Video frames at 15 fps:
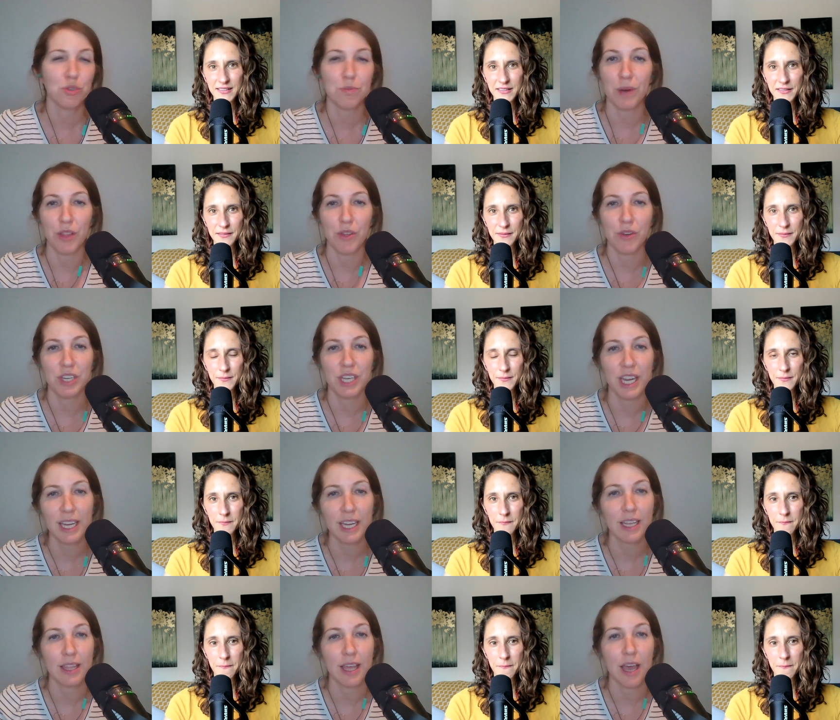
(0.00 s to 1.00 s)
Speaker 1: you bother
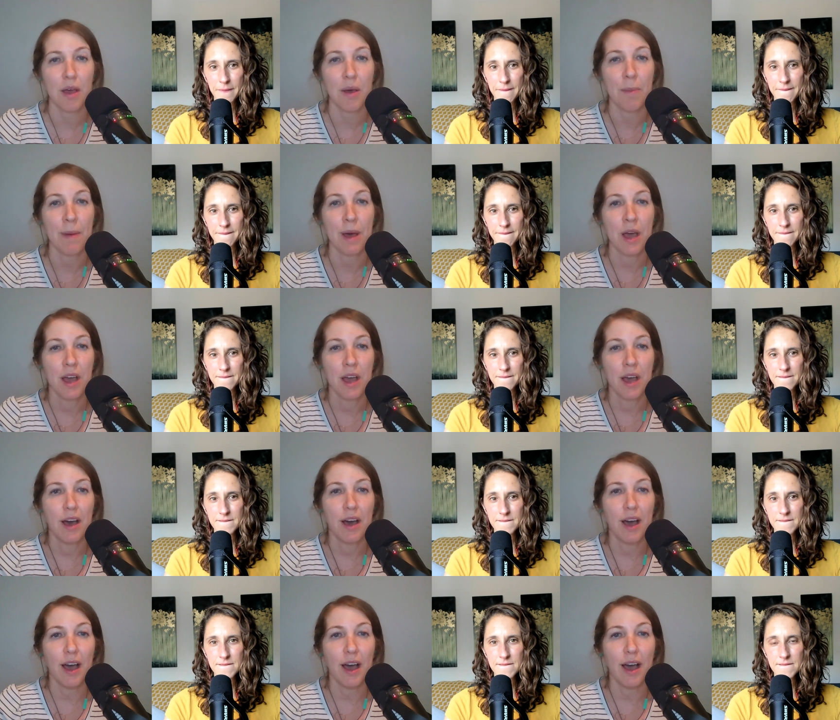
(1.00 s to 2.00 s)
taking them,
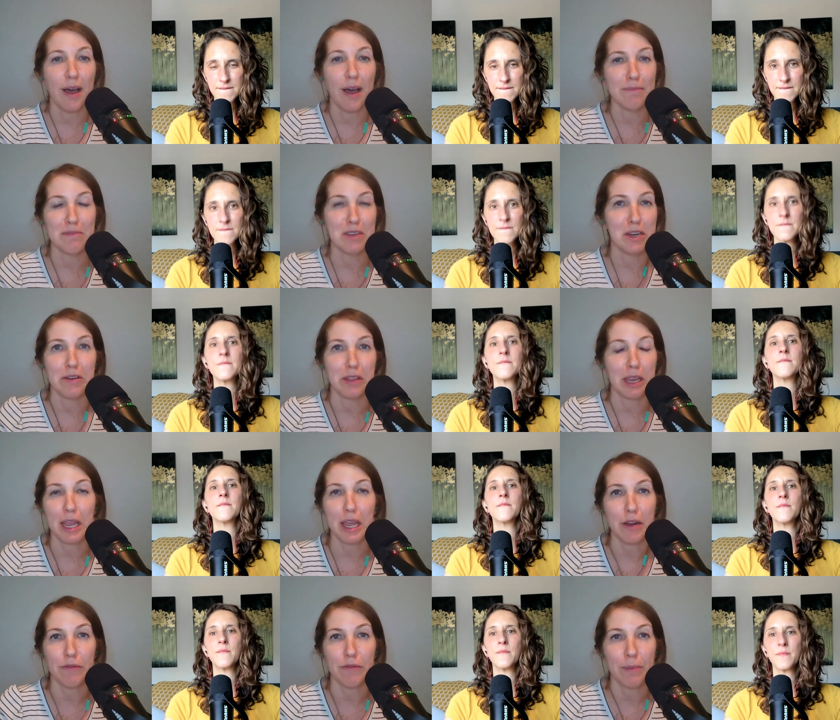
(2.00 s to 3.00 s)
um you know they
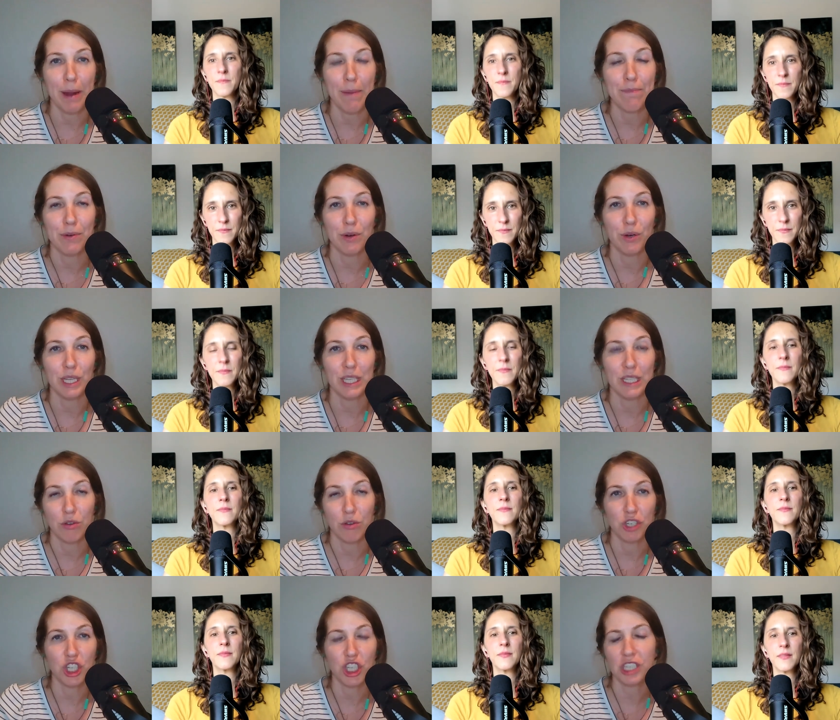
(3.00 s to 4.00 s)
can't remember it,
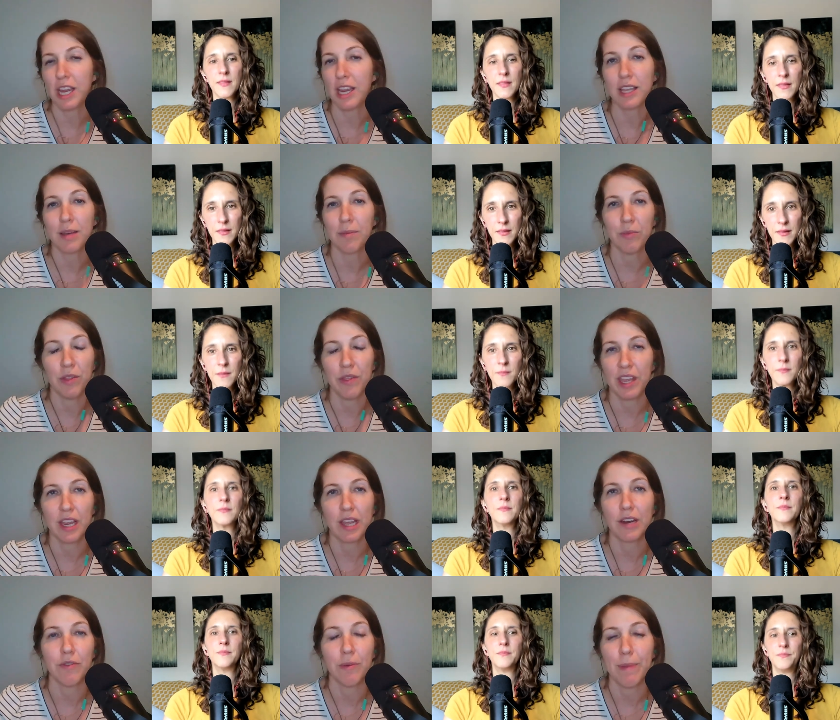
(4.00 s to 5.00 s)
so just take them when they
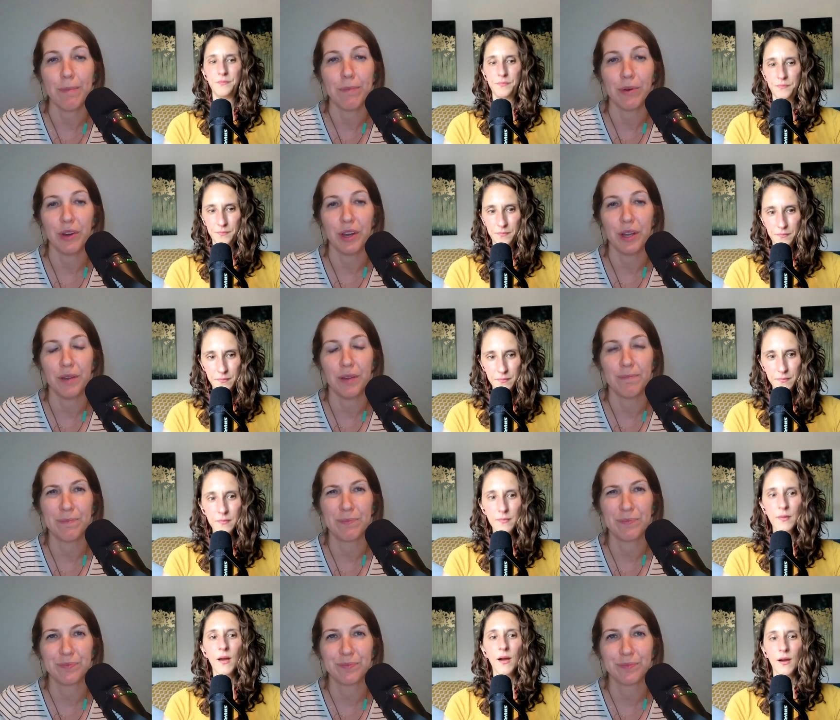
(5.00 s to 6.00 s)
can remember it.
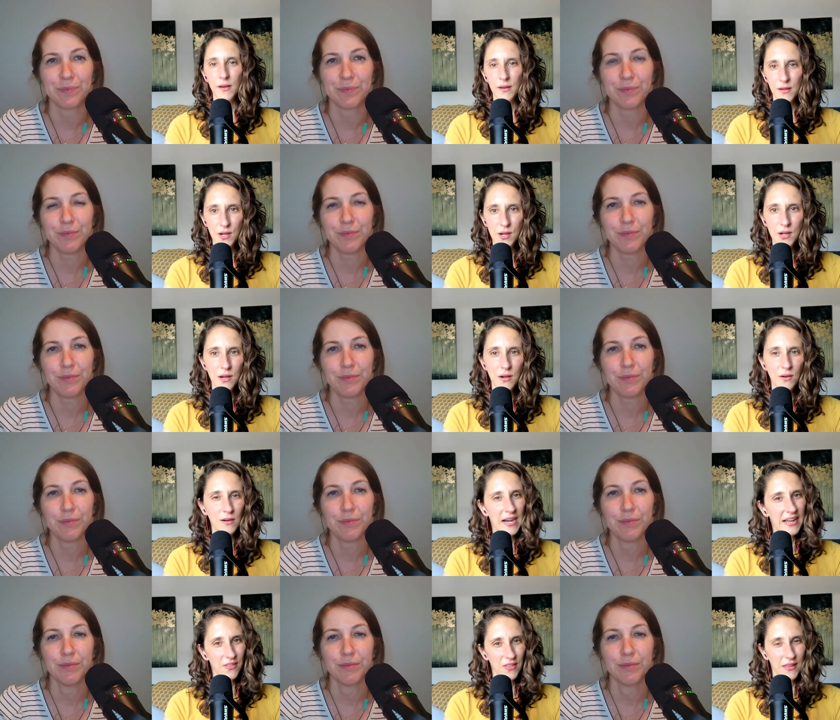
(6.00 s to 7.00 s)
Speaker 2: Oh,
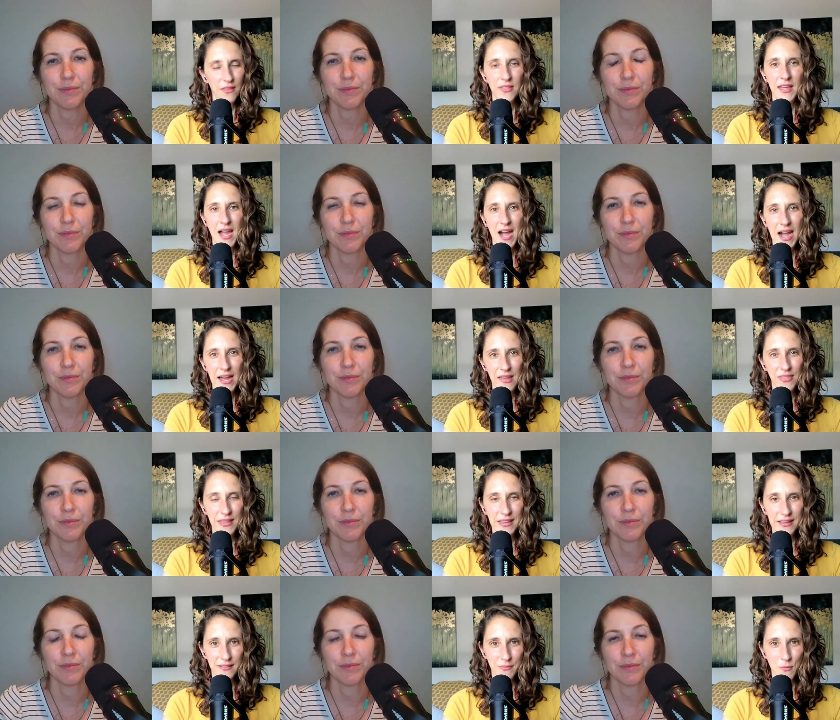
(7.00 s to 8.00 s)
I think they I
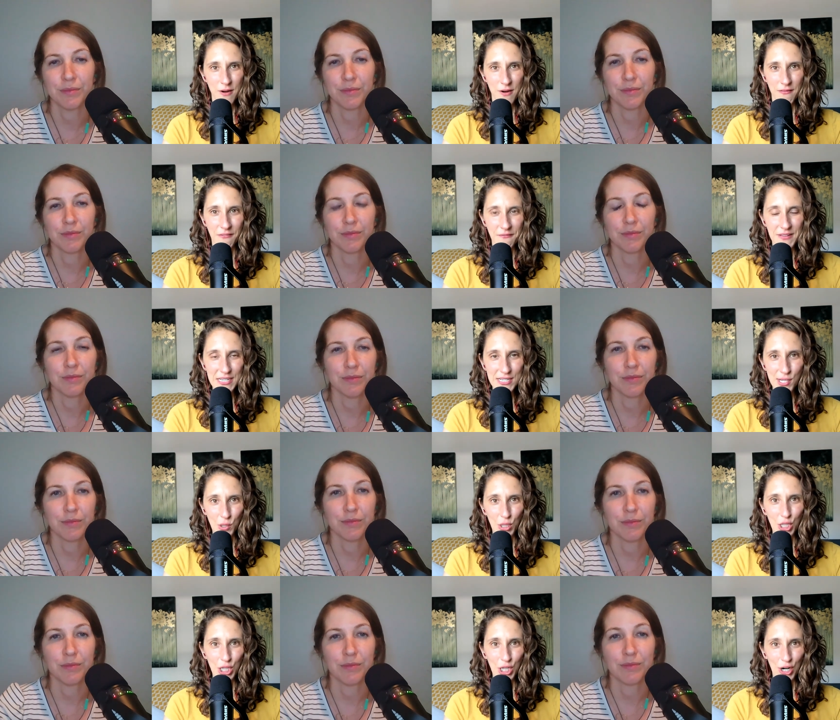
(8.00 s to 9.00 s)
think it's more of a
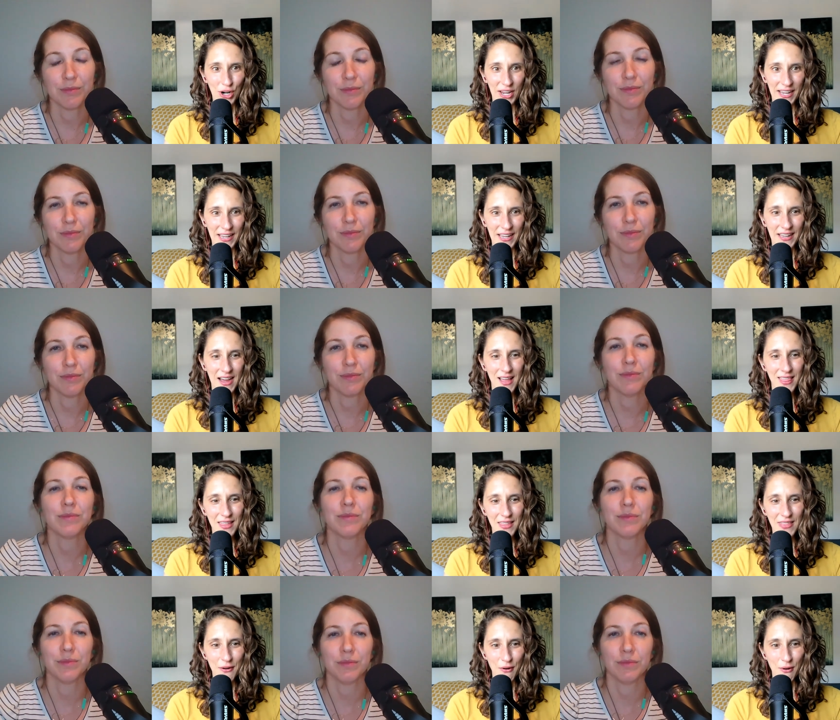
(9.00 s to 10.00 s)
visceral learning. I
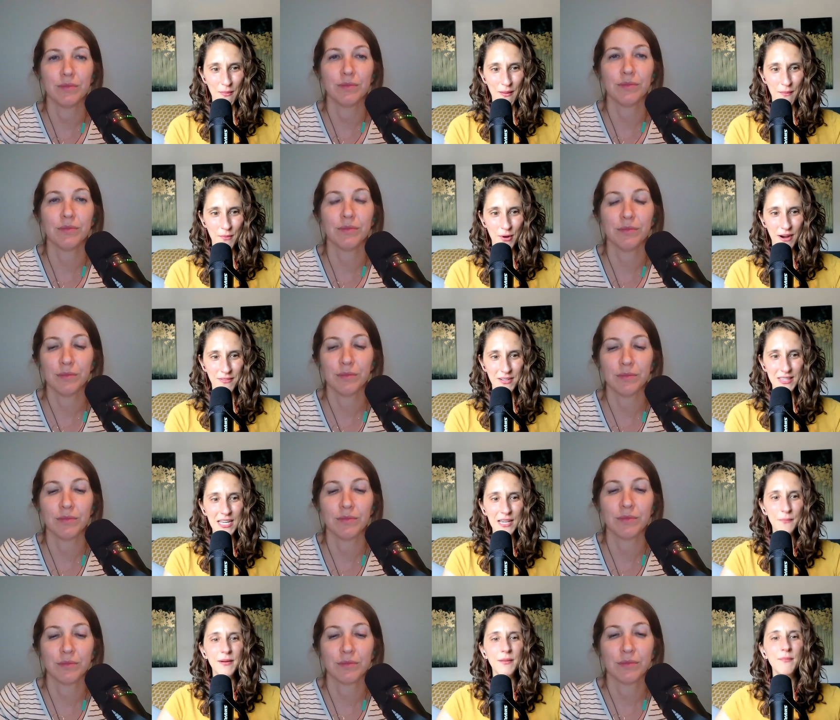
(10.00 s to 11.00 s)
think they remember
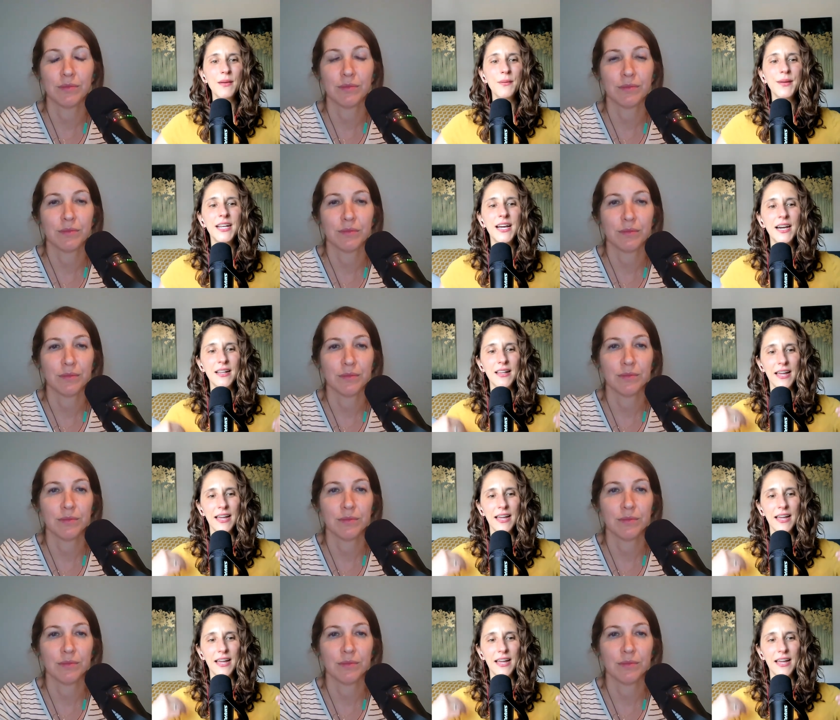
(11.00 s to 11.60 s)
everything, but maybe not